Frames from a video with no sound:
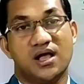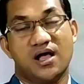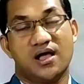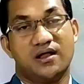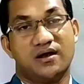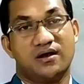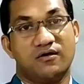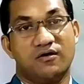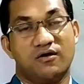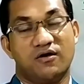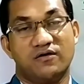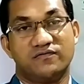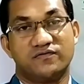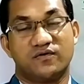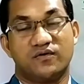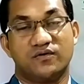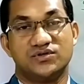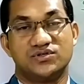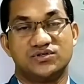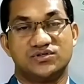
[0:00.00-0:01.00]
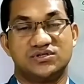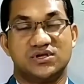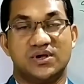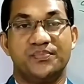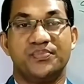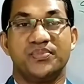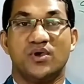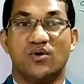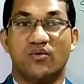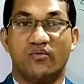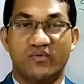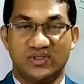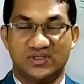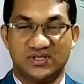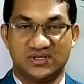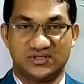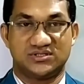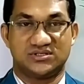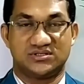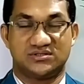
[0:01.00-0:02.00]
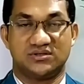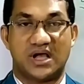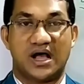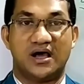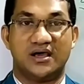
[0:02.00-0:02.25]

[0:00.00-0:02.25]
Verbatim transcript: And of course, uh, with this,